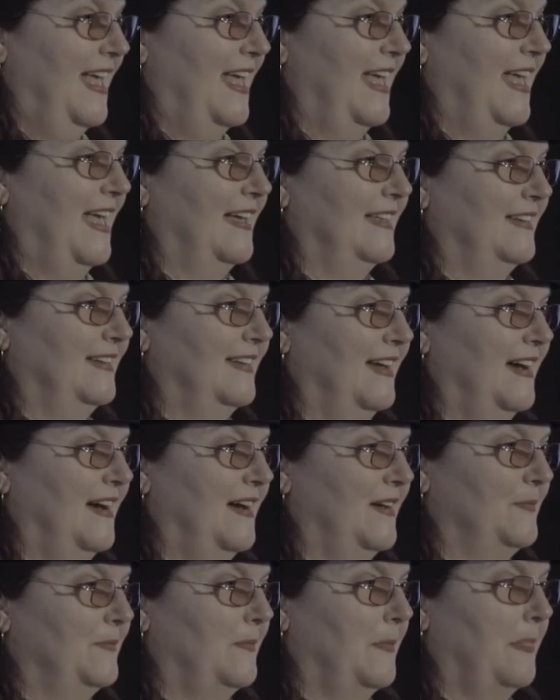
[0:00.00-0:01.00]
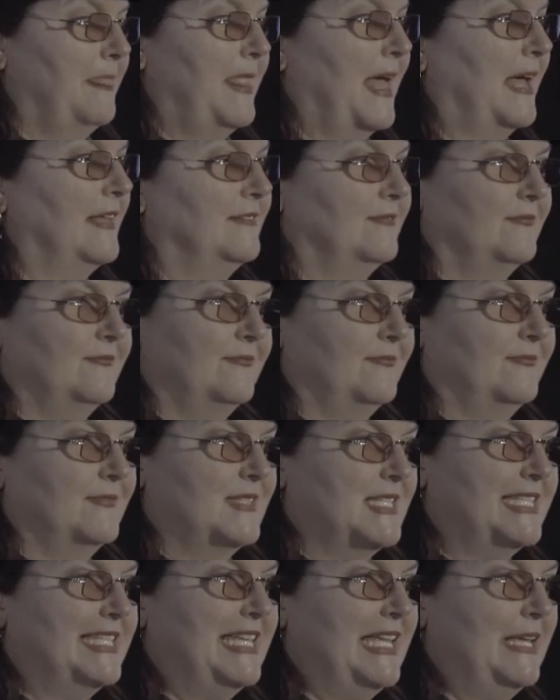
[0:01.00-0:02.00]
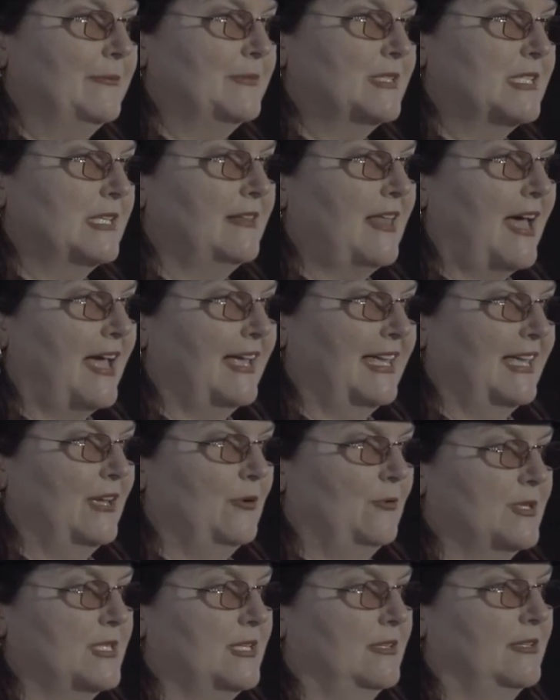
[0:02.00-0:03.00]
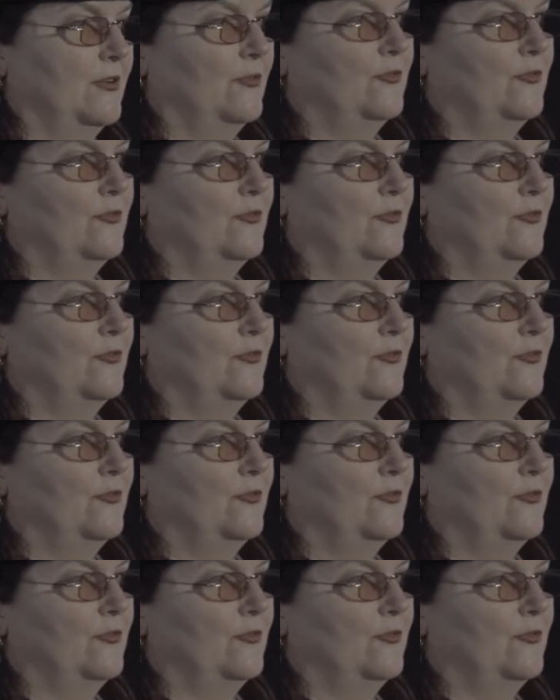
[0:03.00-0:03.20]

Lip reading: And that seemed like it was a little